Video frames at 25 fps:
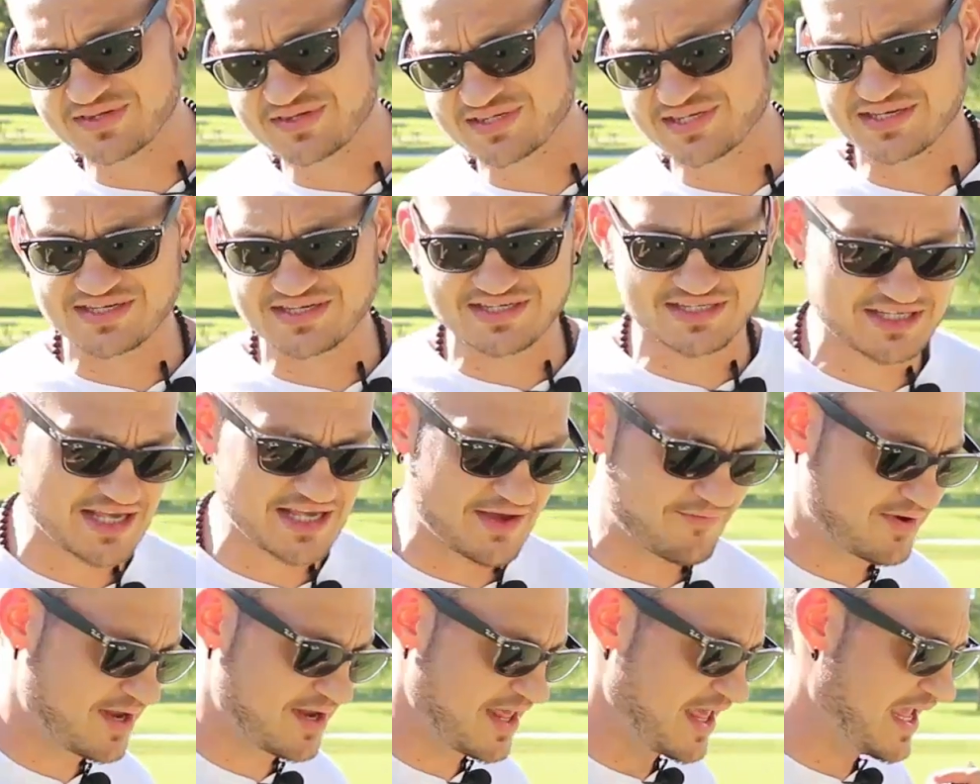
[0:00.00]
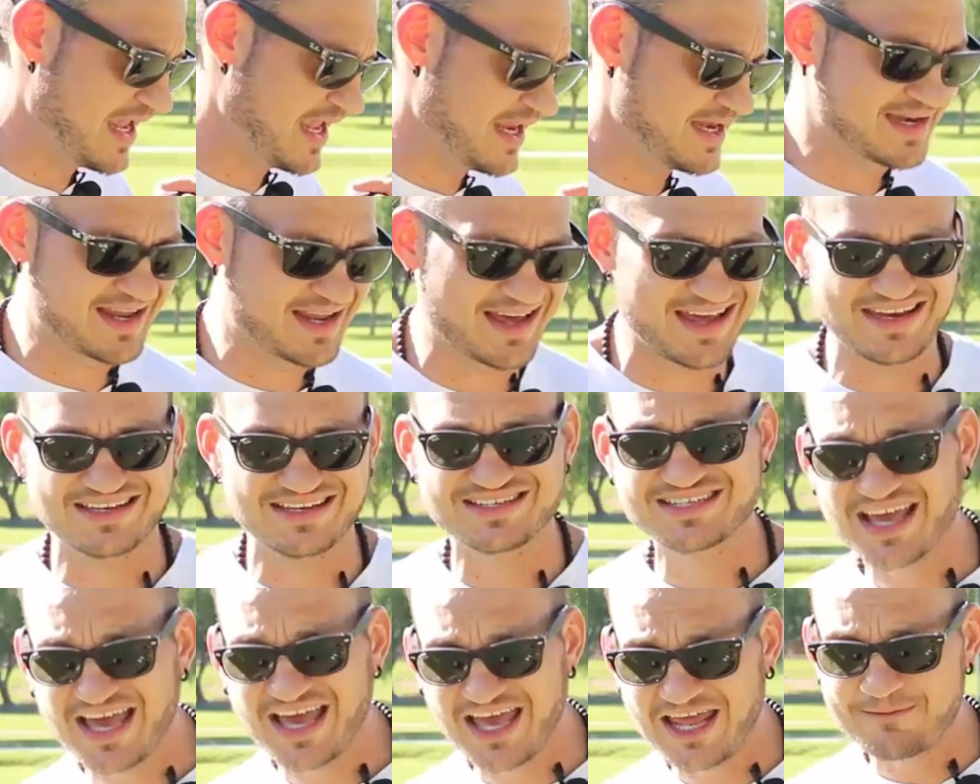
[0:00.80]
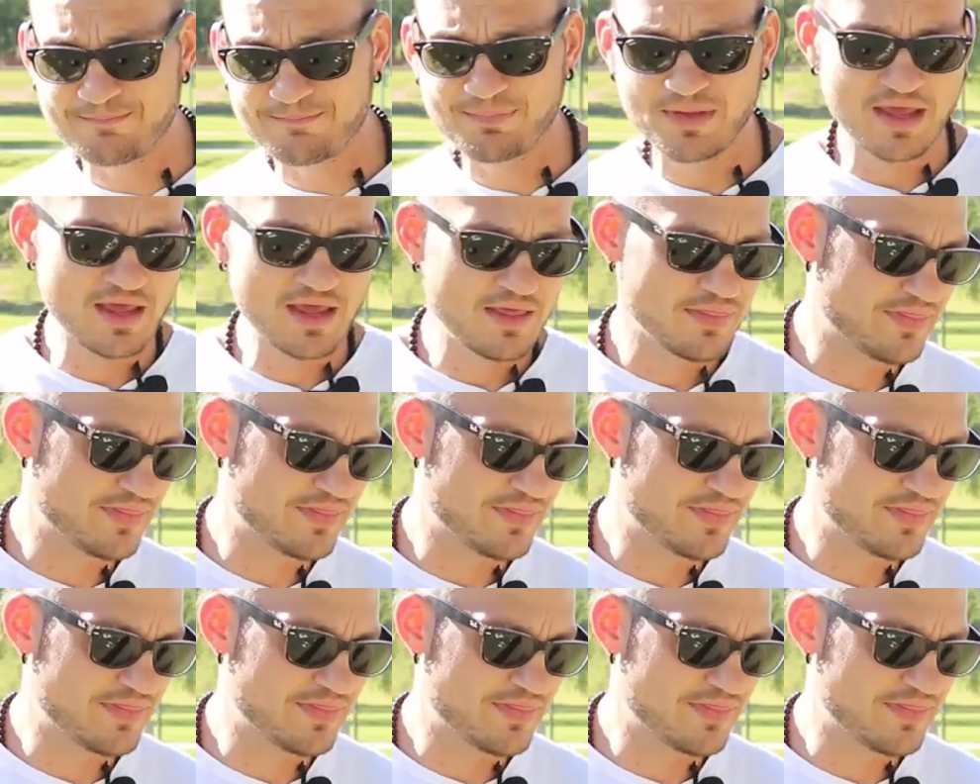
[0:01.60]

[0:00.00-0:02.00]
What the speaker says: 6, 7, 8, 9, 10,